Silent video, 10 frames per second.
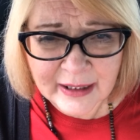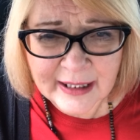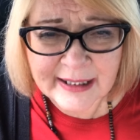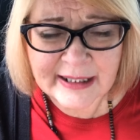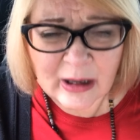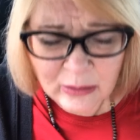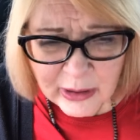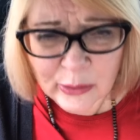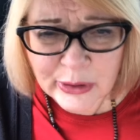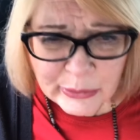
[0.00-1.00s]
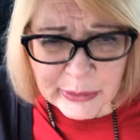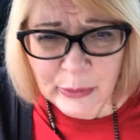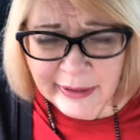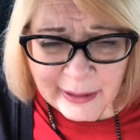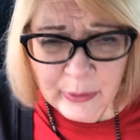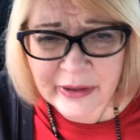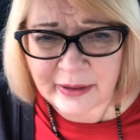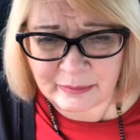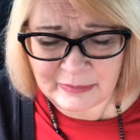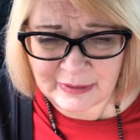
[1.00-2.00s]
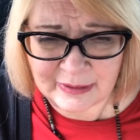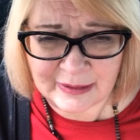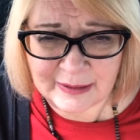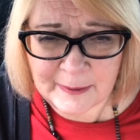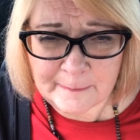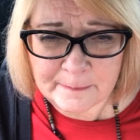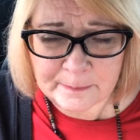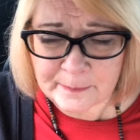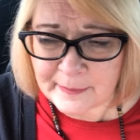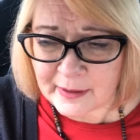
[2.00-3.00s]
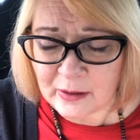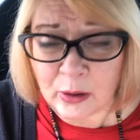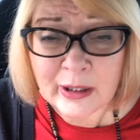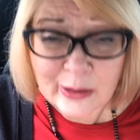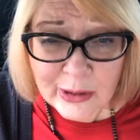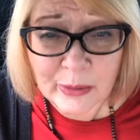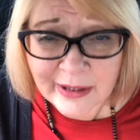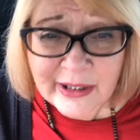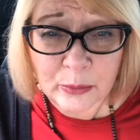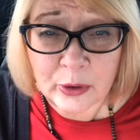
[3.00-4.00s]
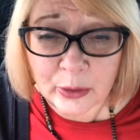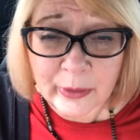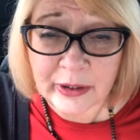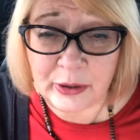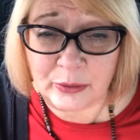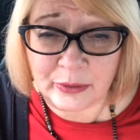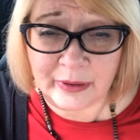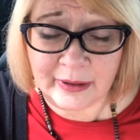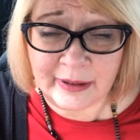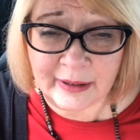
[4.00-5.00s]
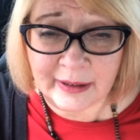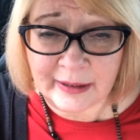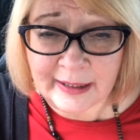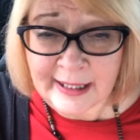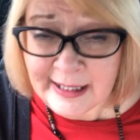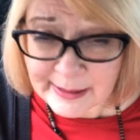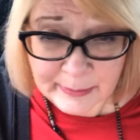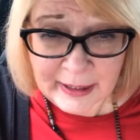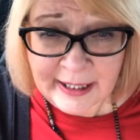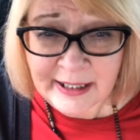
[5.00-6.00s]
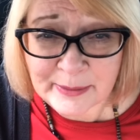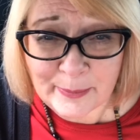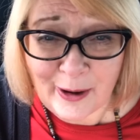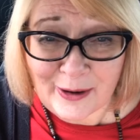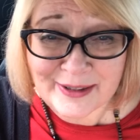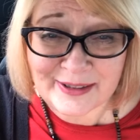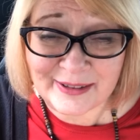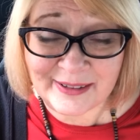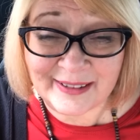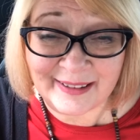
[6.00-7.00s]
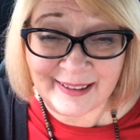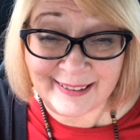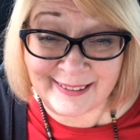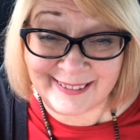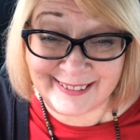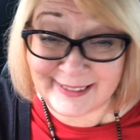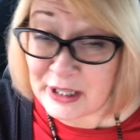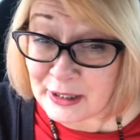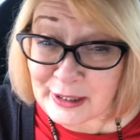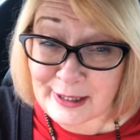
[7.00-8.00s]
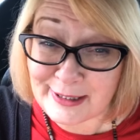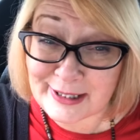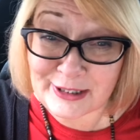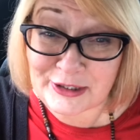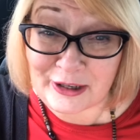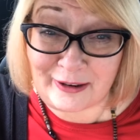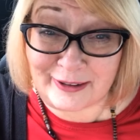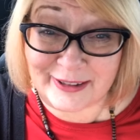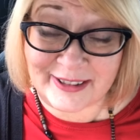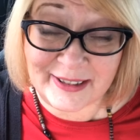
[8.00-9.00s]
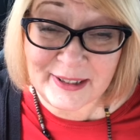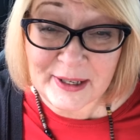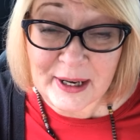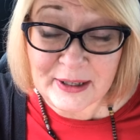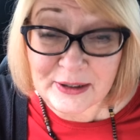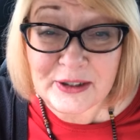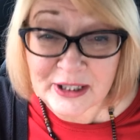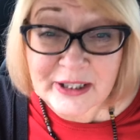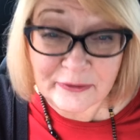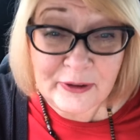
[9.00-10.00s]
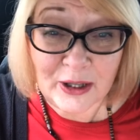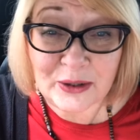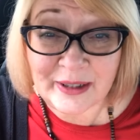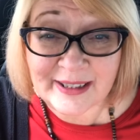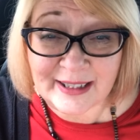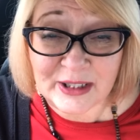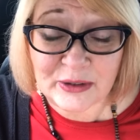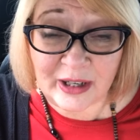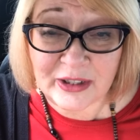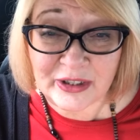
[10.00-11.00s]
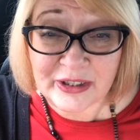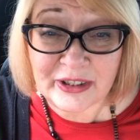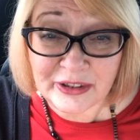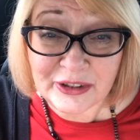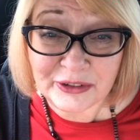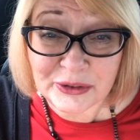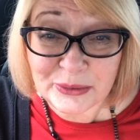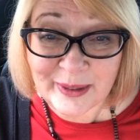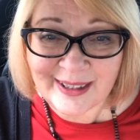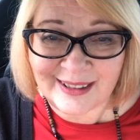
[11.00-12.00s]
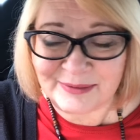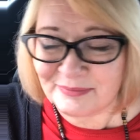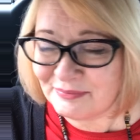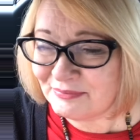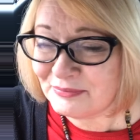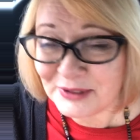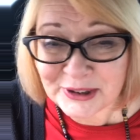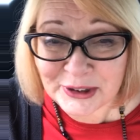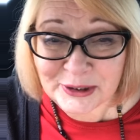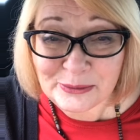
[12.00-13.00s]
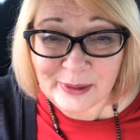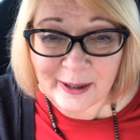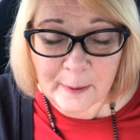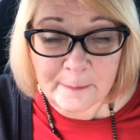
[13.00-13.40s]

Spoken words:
This is the Holy Ghost was working with them. Holy Ghost wants to work with you. He's a boss. He's in charge. You just follow His instructions and you'll do well. You'll do well.